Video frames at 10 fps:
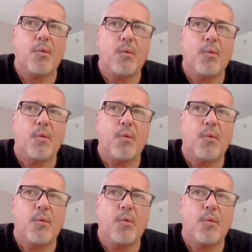
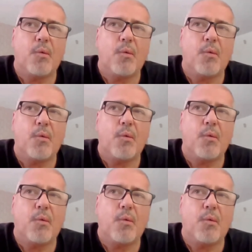
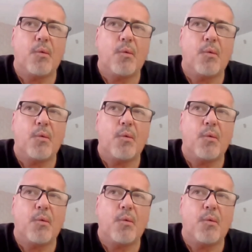
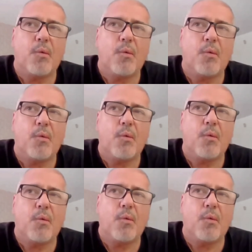
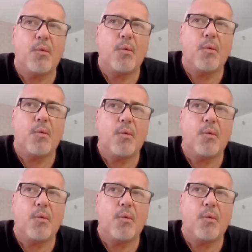(not speaking)